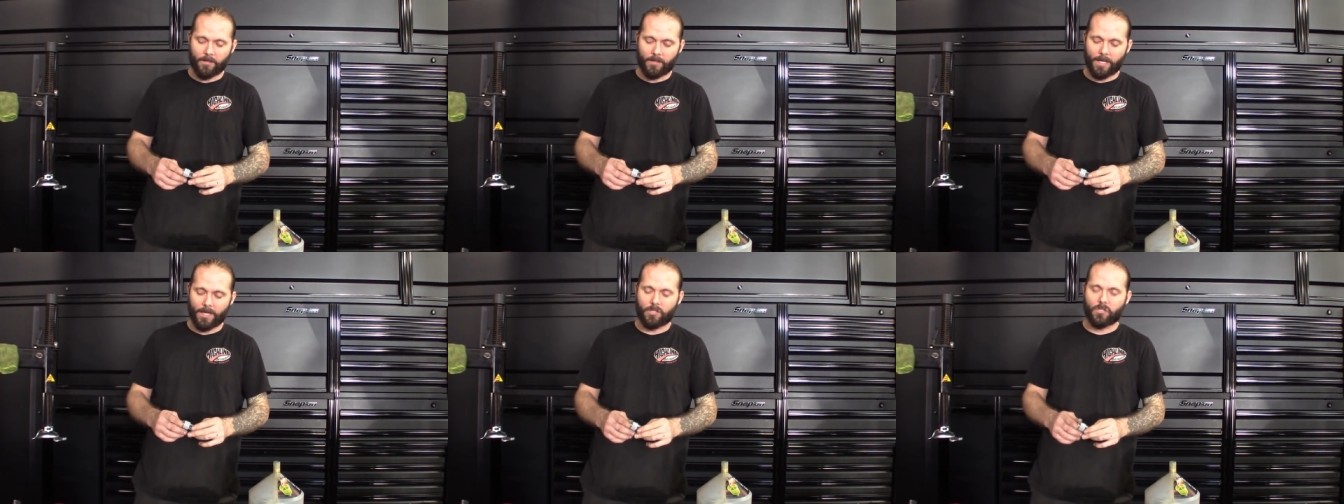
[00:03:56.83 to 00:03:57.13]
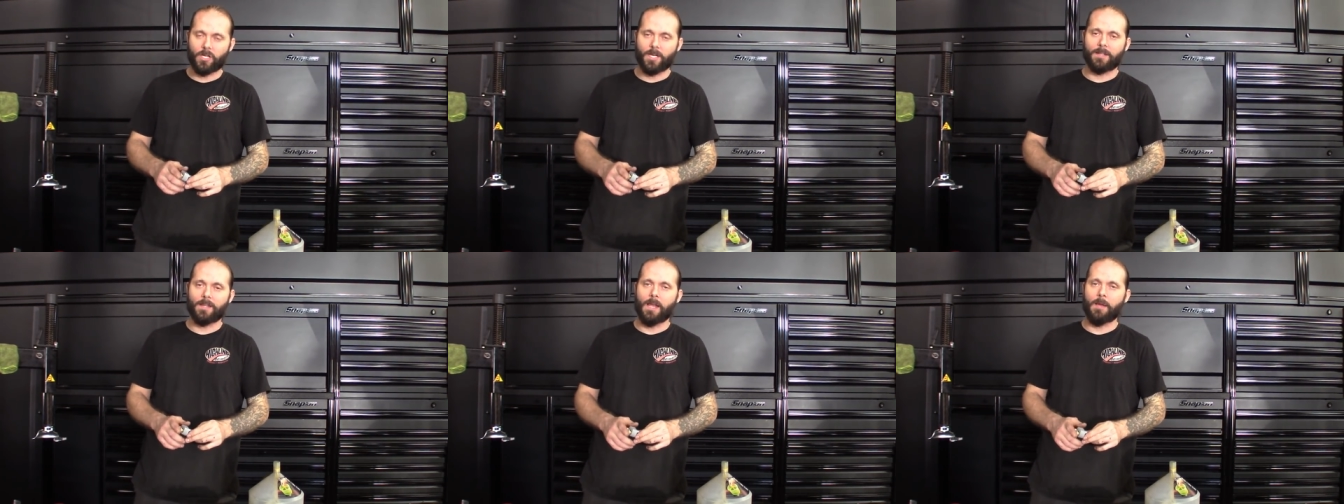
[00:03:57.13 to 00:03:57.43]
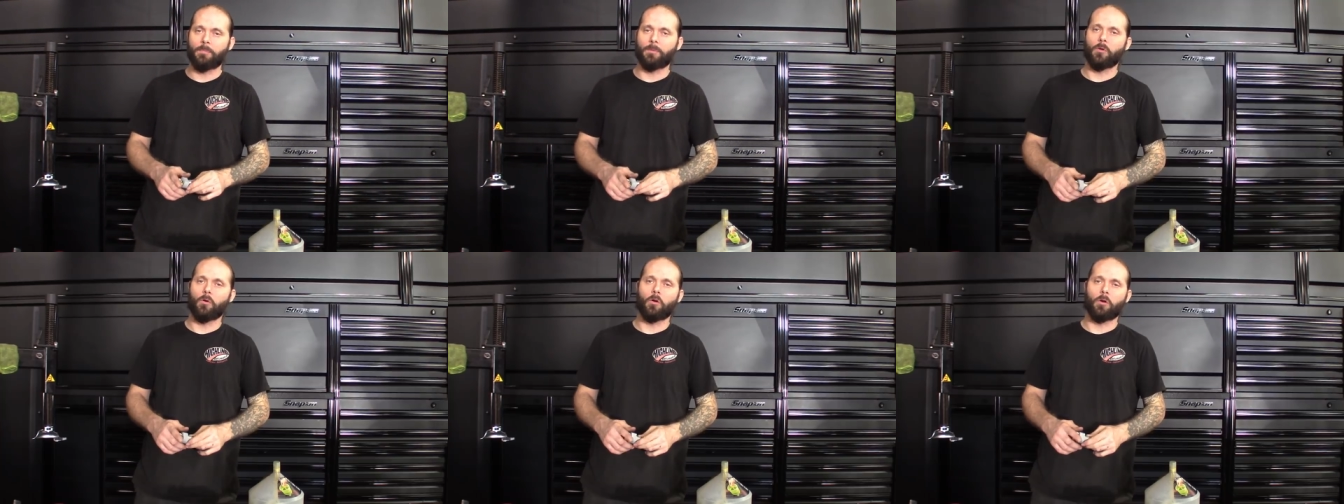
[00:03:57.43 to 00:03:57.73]
You got to check
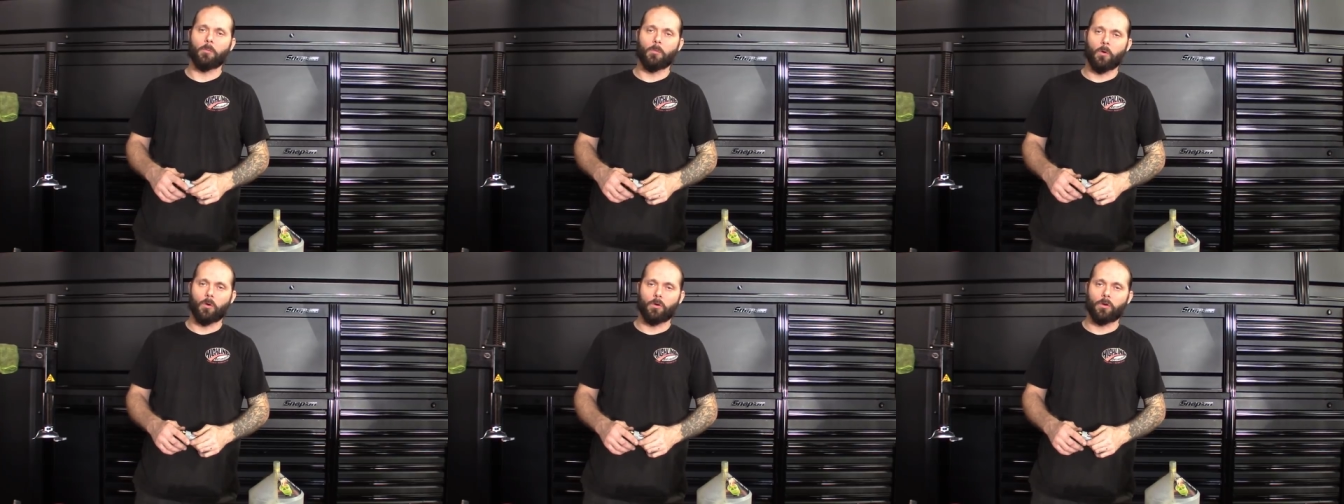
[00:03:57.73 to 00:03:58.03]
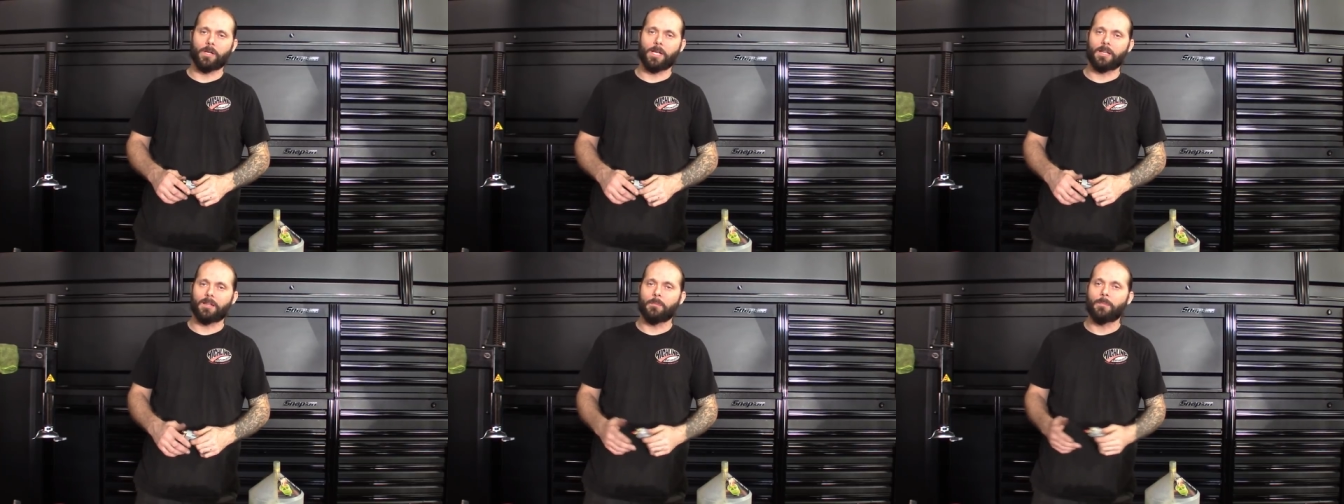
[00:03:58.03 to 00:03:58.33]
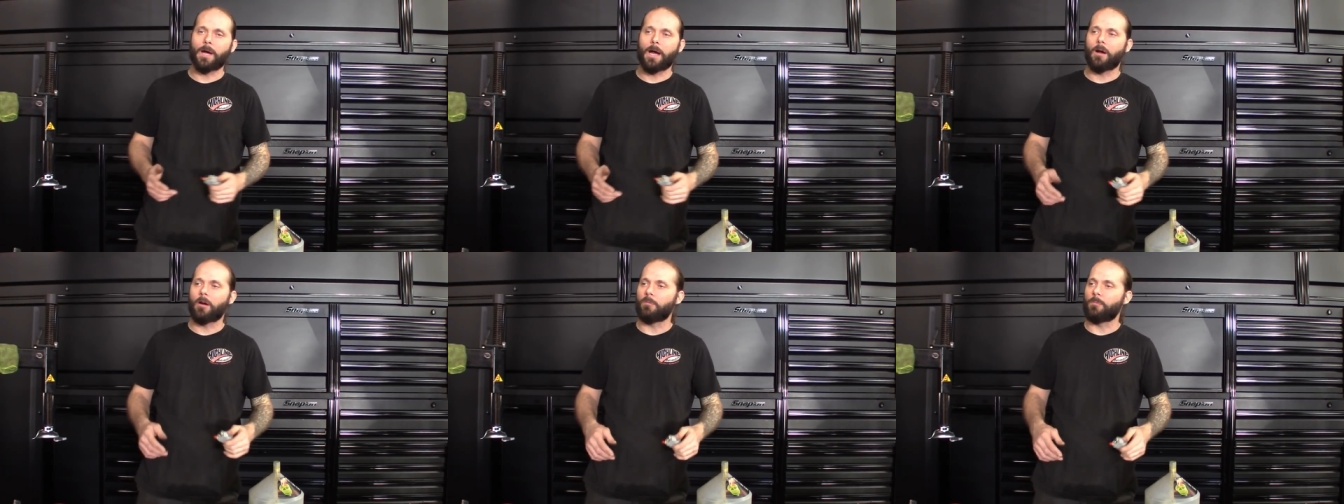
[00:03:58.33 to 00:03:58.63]
that blower motor, you got the
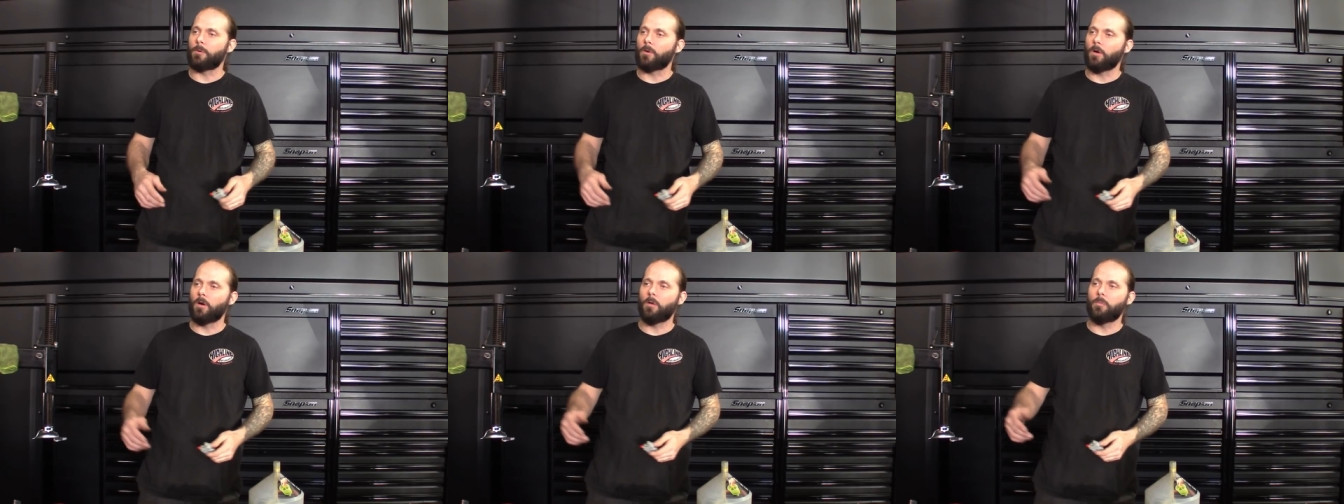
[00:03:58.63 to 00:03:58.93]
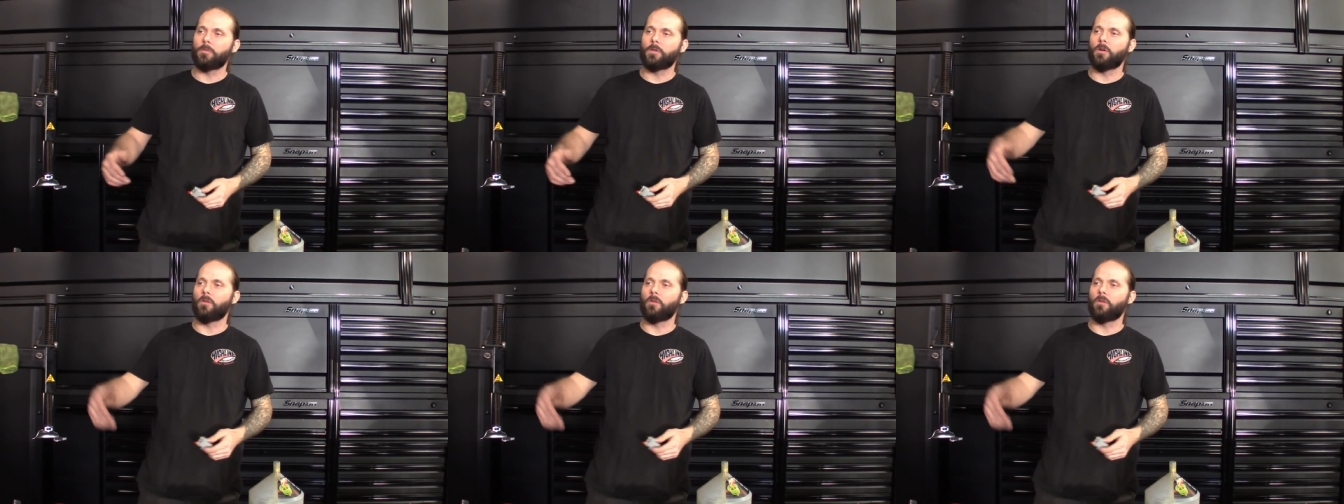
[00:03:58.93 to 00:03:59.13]
power probe,